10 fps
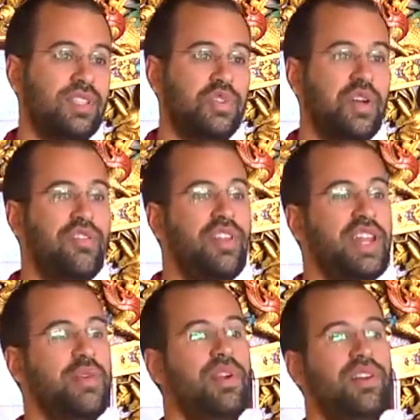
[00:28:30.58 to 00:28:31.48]
traveling
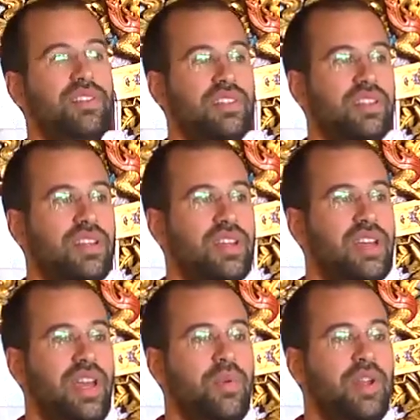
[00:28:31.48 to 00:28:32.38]
around,
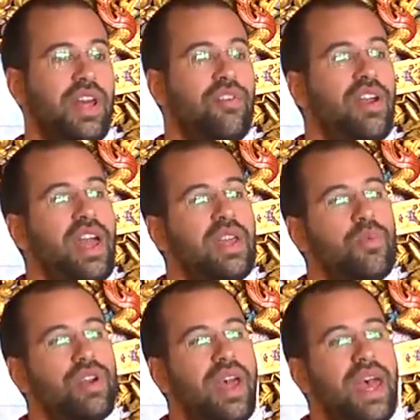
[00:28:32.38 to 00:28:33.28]
and whenever
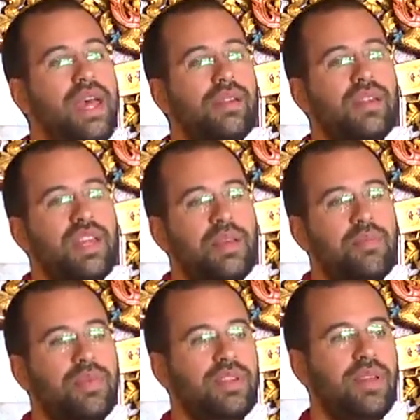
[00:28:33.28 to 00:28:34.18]
anyone asked him
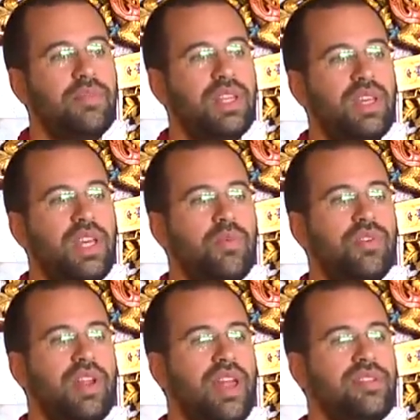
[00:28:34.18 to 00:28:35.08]
something, he would
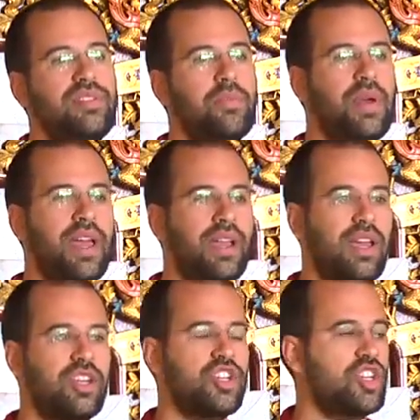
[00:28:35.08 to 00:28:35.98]
answer back
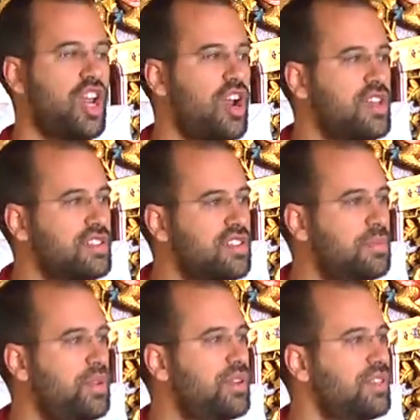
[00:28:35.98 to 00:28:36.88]
and share his
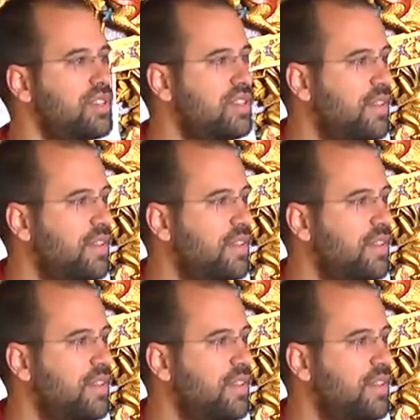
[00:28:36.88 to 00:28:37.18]
experience,